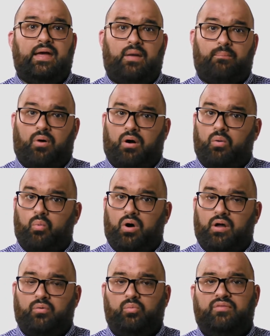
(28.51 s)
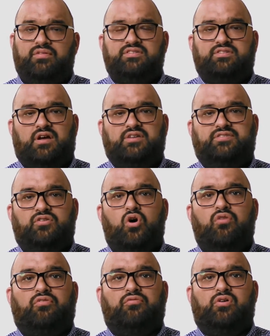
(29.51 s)
In part 1, we've discussed an
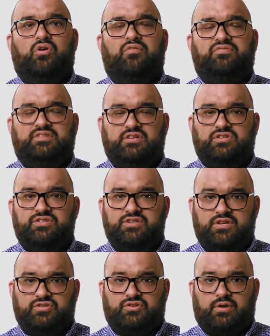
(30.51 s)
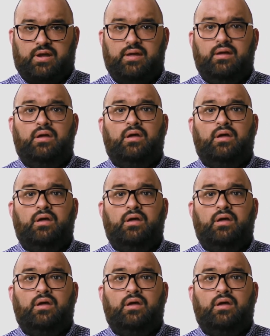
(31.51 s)
overview of CJIS history,